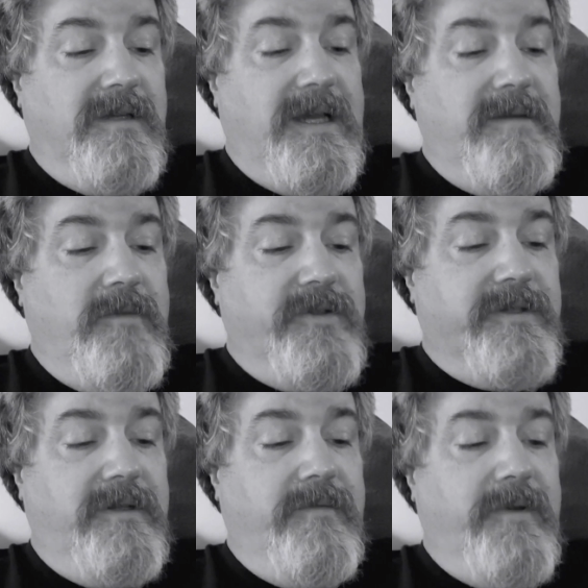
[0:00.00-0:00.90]
I
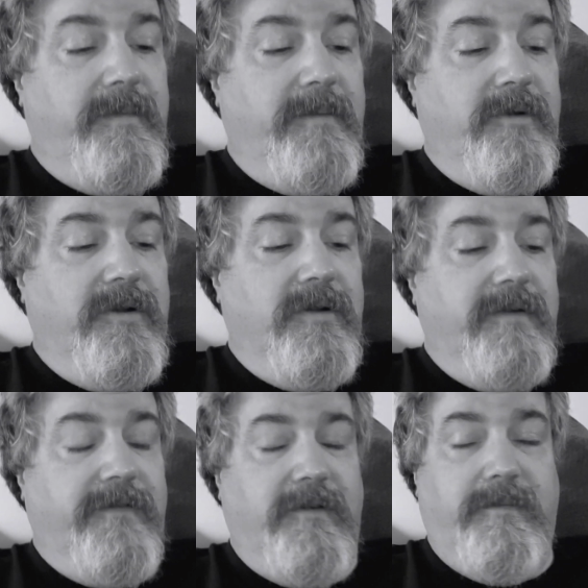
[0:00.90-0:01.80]
mostly remember
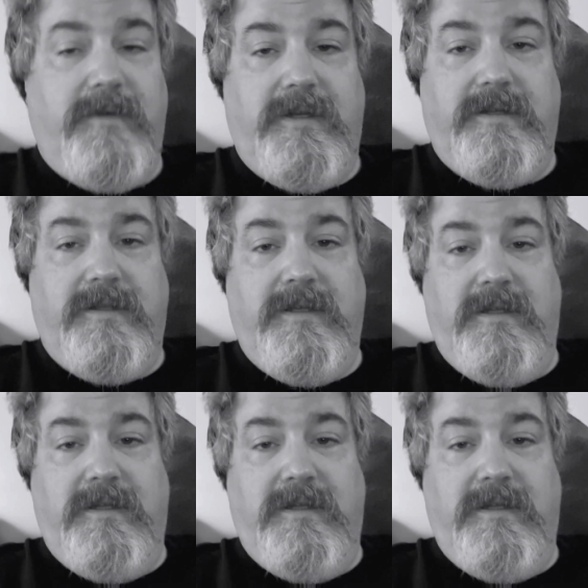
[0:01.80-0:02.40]
her from a